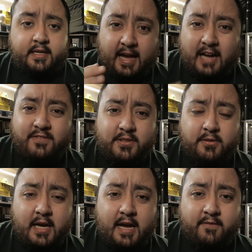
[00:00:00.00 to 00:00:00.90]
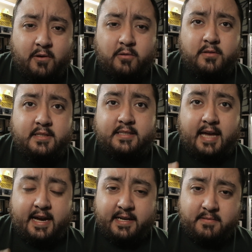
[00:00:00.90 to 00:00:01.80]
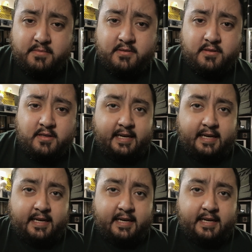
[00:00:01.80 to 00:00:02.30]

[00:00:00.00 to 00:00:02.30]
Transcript: After you have all of these items,